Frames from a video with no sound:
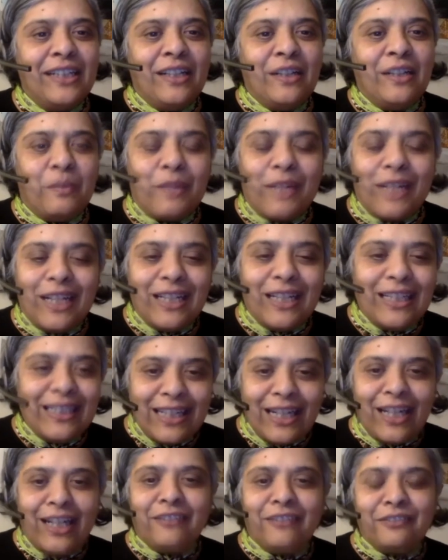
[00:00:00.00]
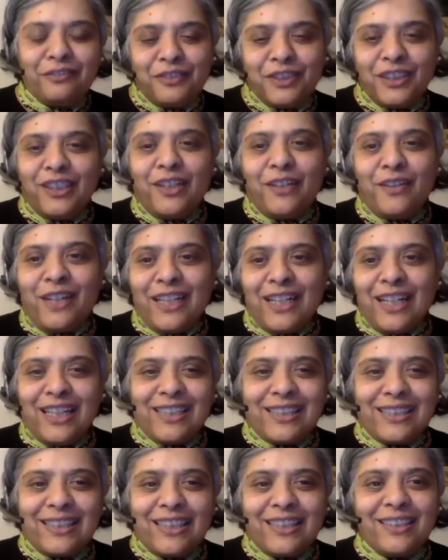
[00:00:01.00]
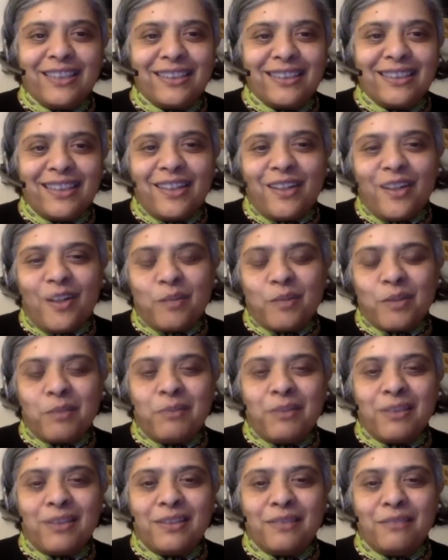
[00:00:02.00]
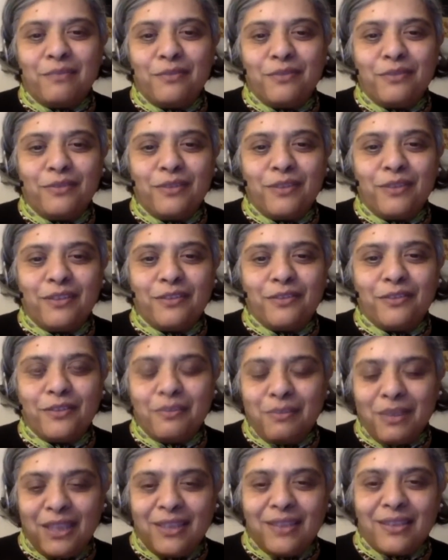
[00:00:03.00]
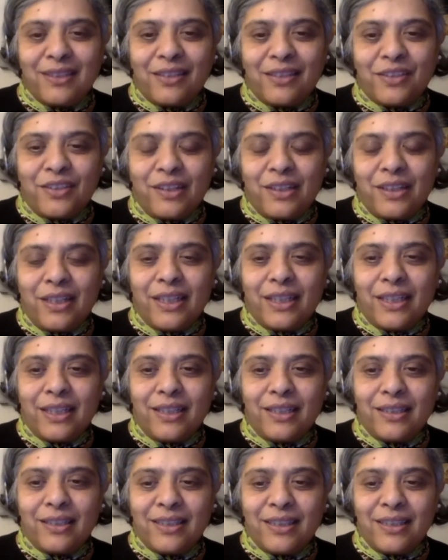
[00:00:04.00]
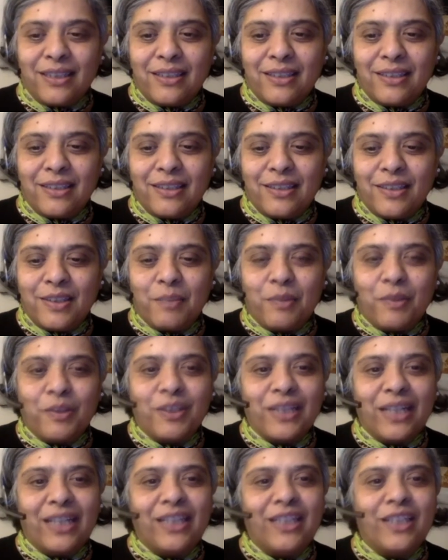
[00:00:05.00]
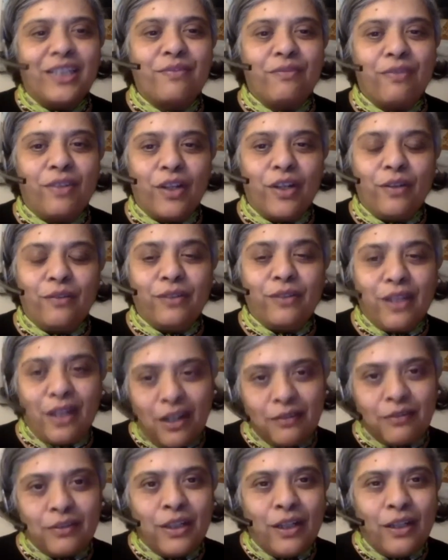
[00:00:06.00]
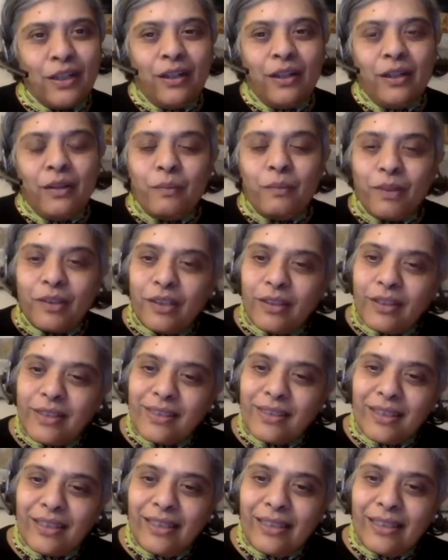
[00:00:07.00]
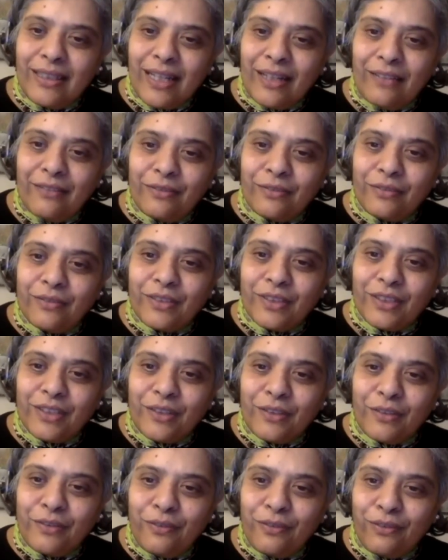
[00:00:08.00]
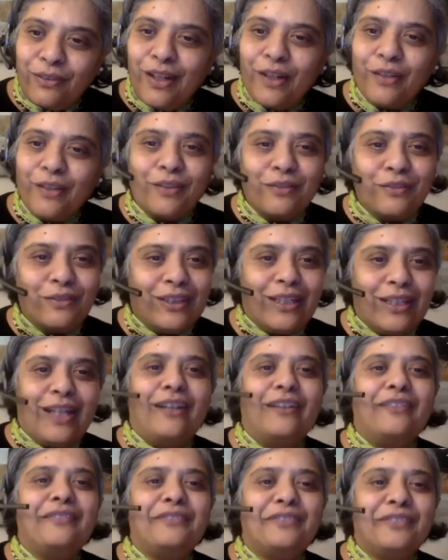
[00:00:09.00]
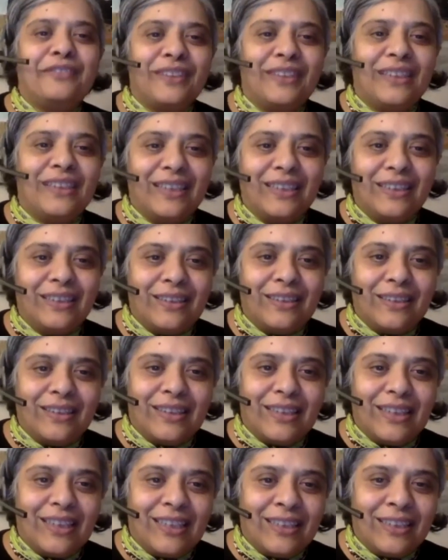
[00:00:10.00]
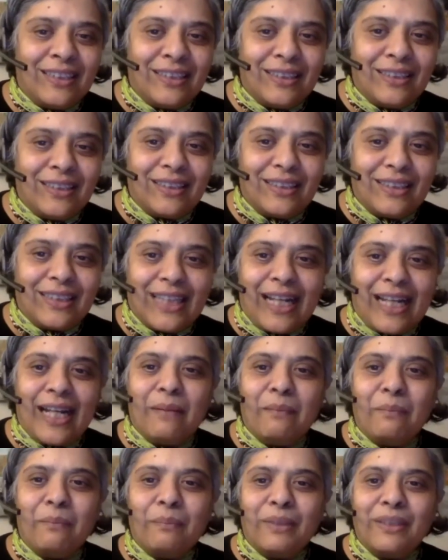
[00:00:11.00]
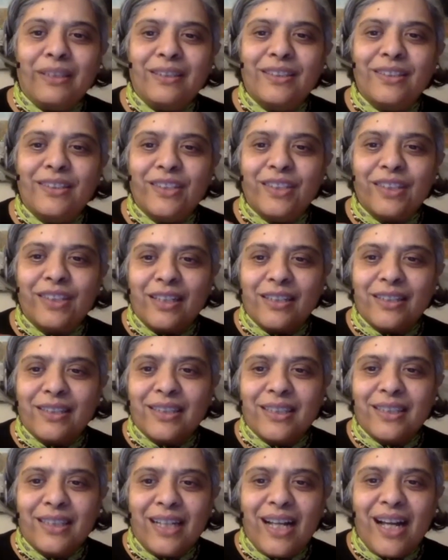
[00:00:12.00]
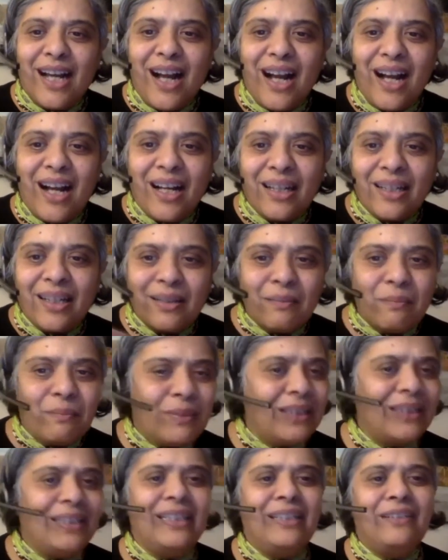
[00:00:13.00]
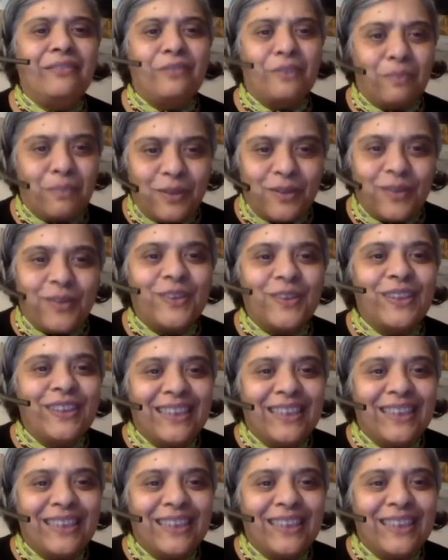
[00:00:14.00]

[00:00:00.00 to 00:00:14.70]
where love, you know, I said that optimism for me, as Hazrat Nayak Khan said, is the spontaneous flow of love. Well, there's a level, the flow of love in the camp is just unbelievable.